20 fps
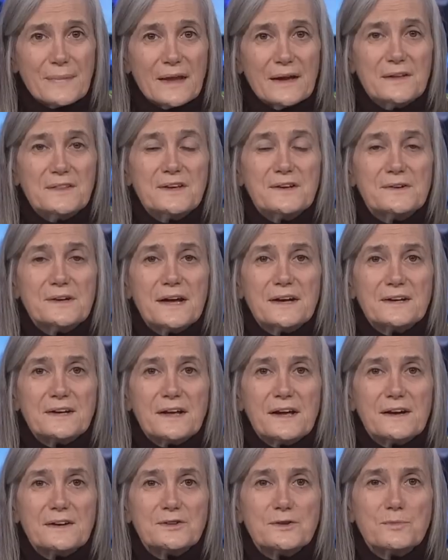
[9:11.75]
In the United
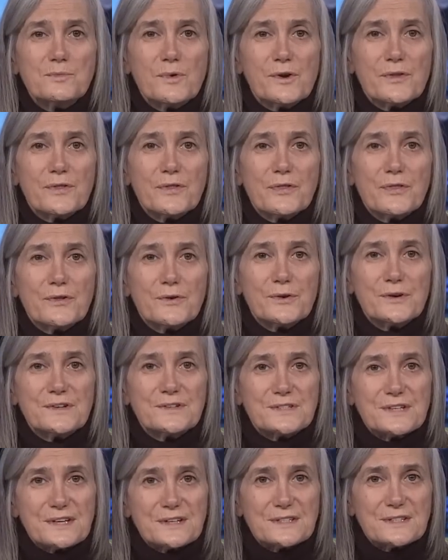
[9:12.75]
Kingdom, more than
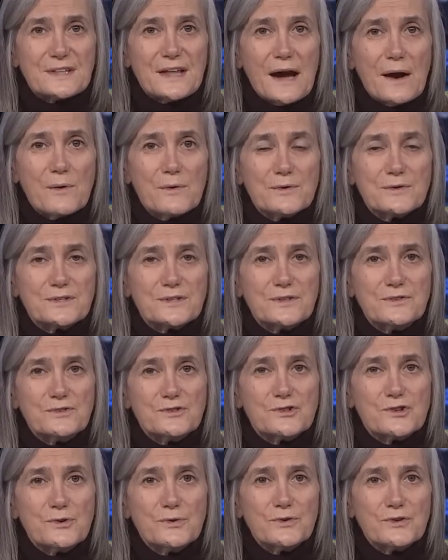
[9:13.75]
36,000
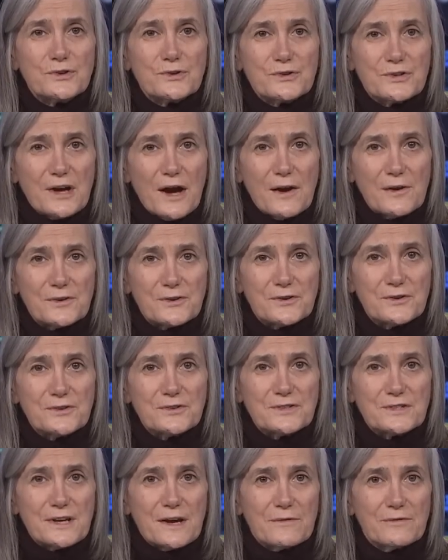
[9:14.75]
junior
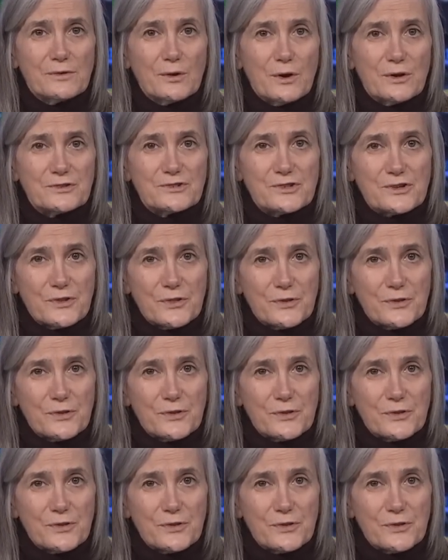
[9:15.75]
doctors have launched a